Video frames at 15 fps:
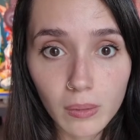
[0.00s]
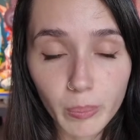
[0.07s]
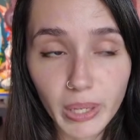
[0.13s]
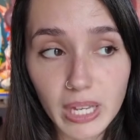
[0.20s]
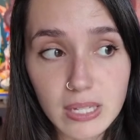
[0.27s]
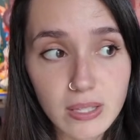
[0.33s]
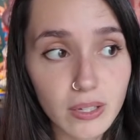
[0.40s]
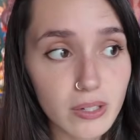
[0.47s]

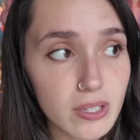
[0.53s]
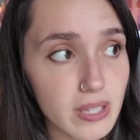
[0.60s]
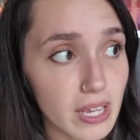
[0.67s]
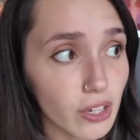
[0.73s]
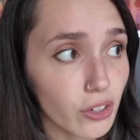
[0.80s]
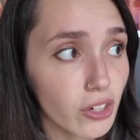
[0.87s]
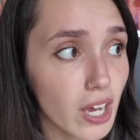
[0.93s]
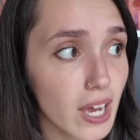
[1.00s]
Because they're
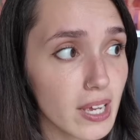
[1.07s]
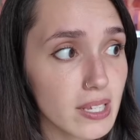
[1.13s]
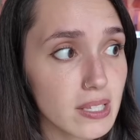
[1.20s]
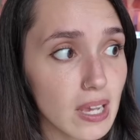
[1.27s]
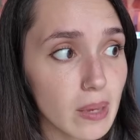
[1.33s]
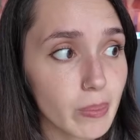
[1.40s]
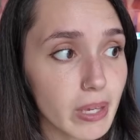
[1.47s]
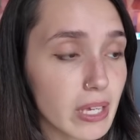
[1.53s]
sinker eyes,
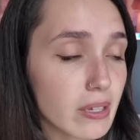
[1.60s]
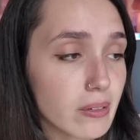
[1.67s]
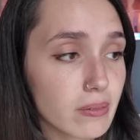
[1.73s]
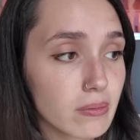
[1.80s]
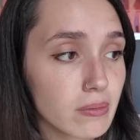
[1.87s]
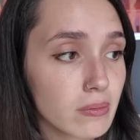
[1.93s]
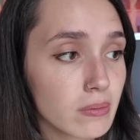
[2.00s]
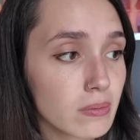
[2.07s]
I mean,